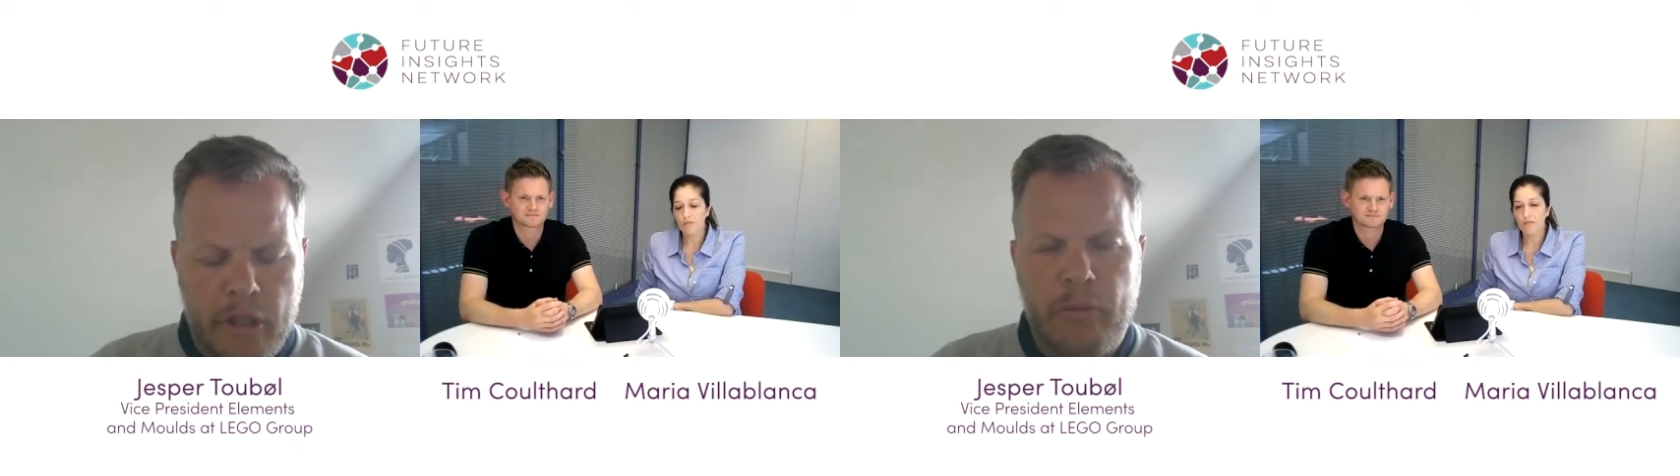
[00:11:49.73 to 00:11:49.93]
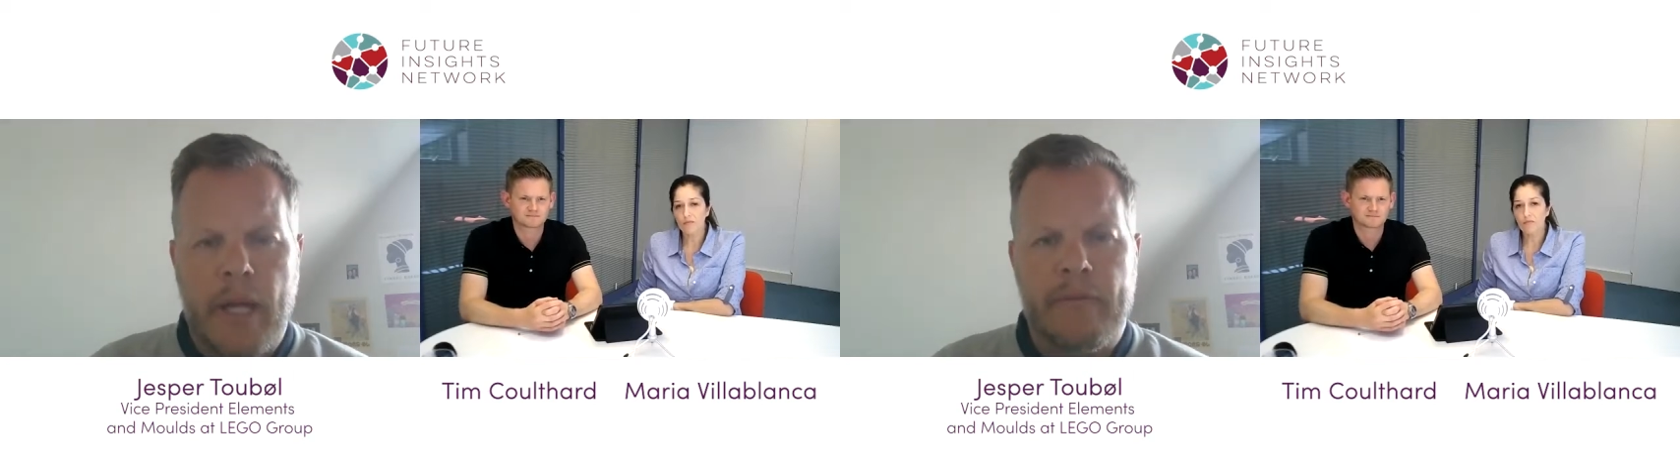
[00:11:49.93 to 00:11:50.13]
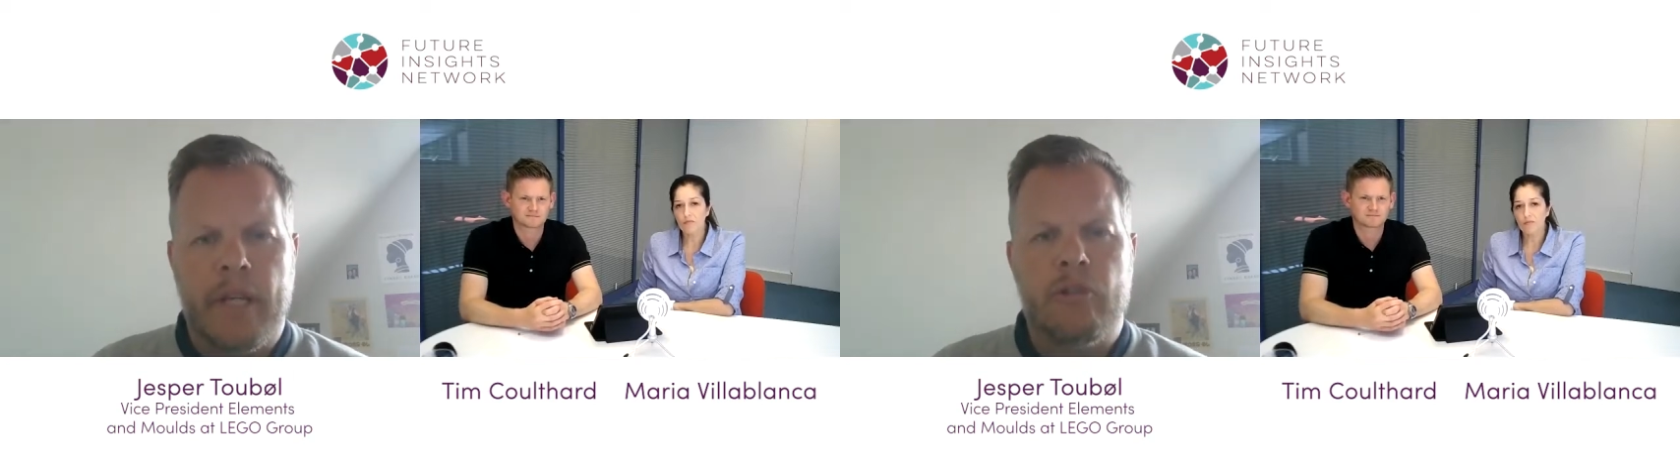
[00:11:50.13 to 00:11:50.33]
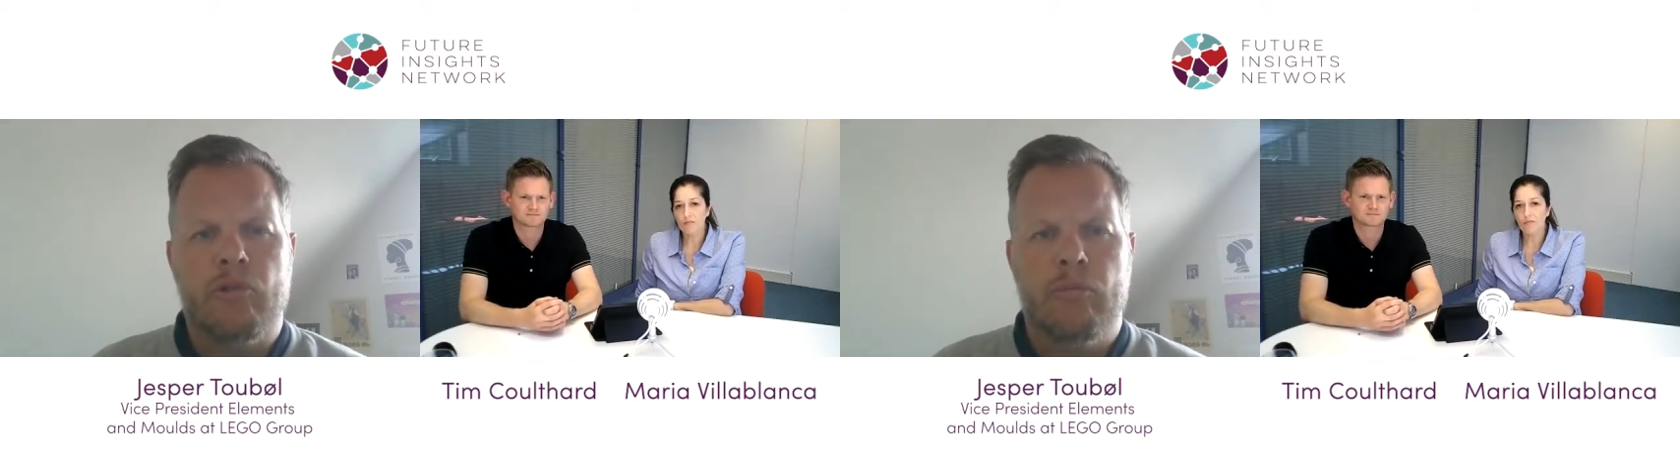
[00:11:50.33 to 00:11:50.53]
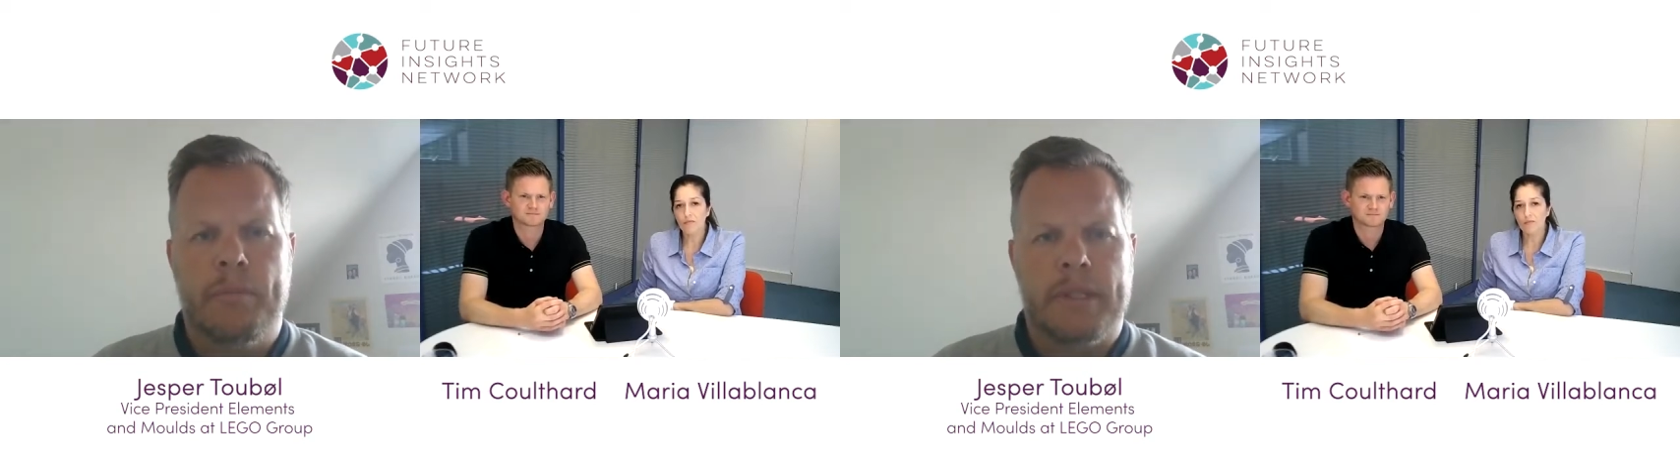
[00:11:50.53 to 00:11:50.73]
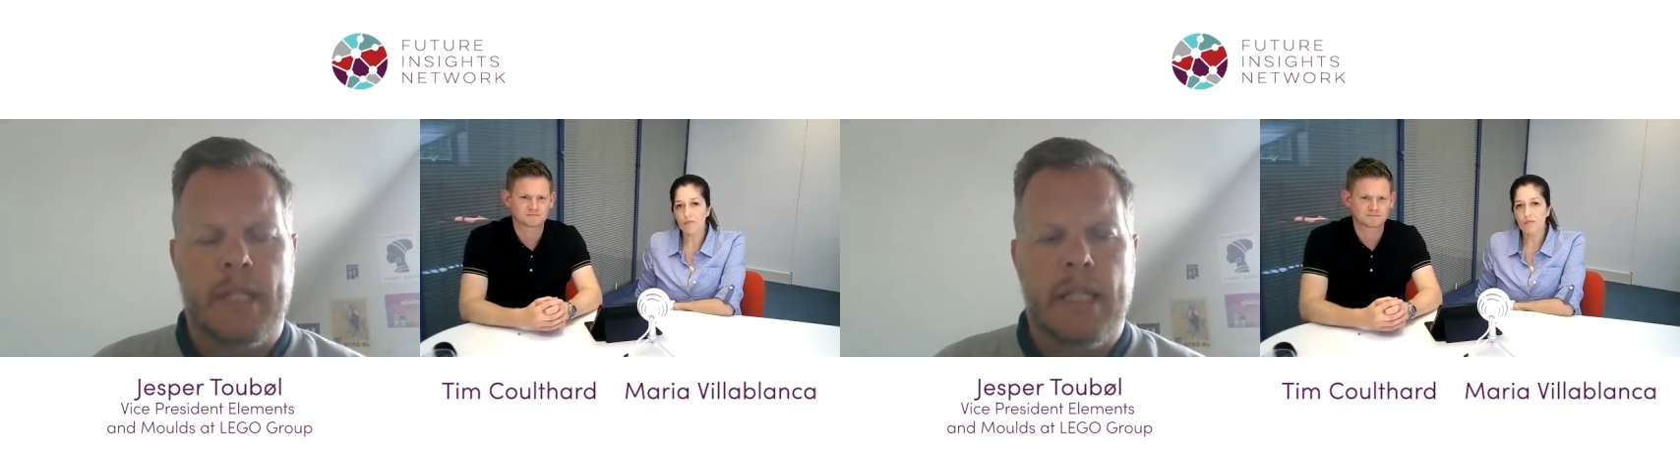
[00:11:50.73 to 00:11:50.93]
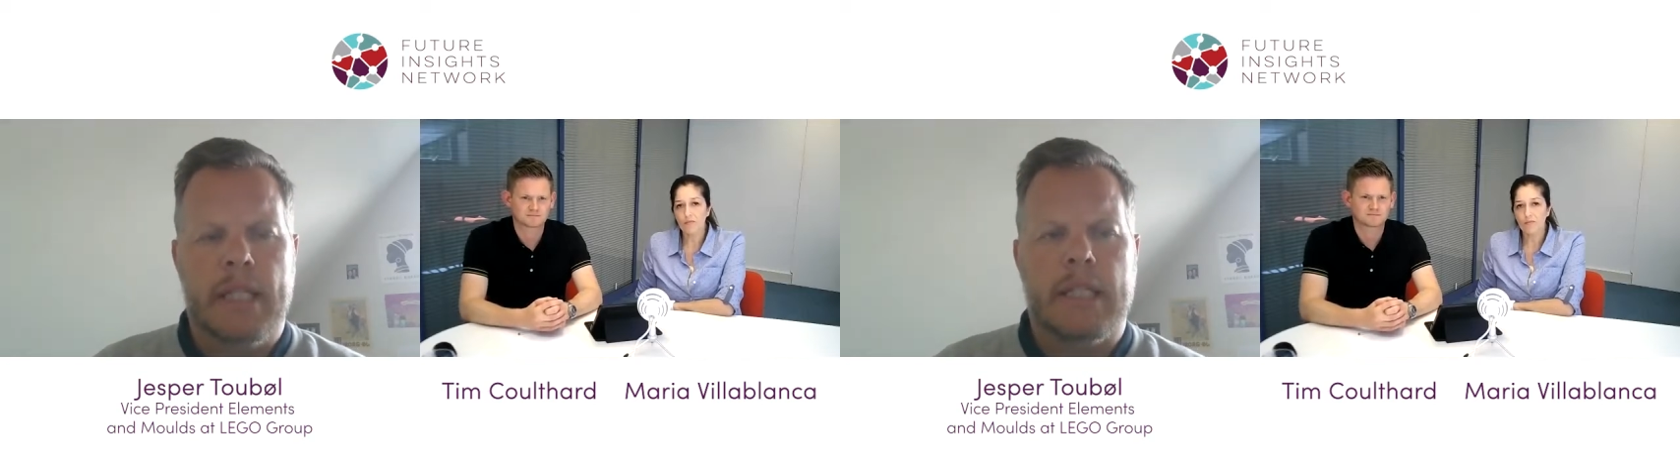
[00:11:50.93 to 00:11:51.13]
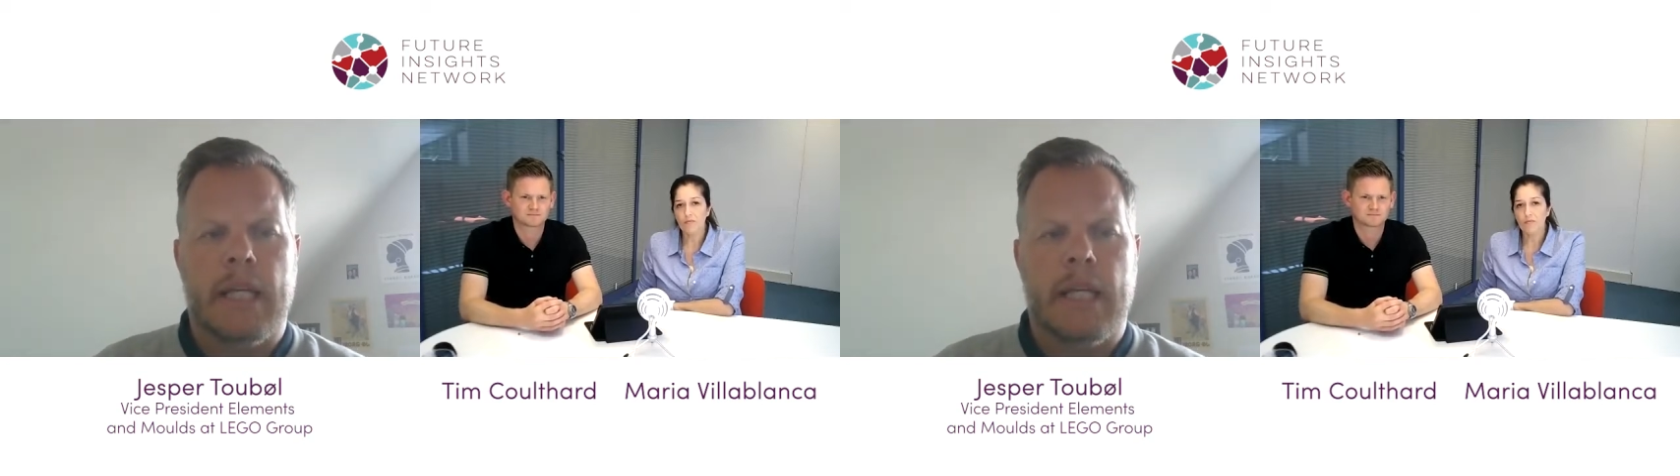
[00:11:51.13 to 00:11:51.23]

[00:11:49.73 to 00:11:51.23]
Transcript: we have, they are super skilled,